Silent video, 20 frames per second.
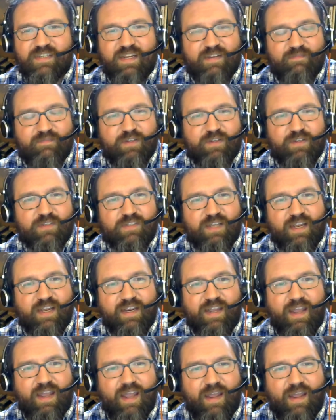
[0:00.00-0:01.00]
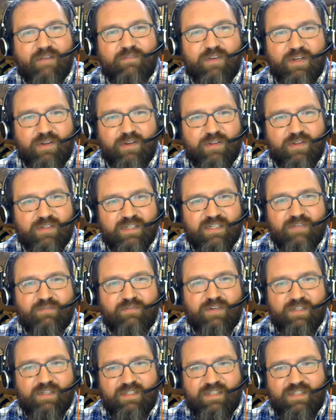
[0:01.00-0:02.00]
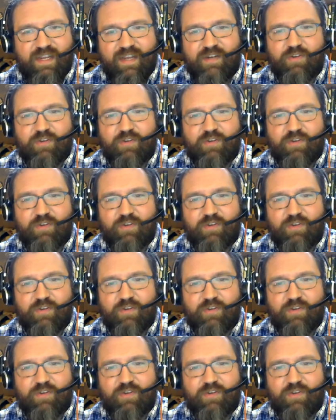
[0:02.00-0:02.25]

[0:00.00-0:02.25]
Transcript: it feels like every year there's a different set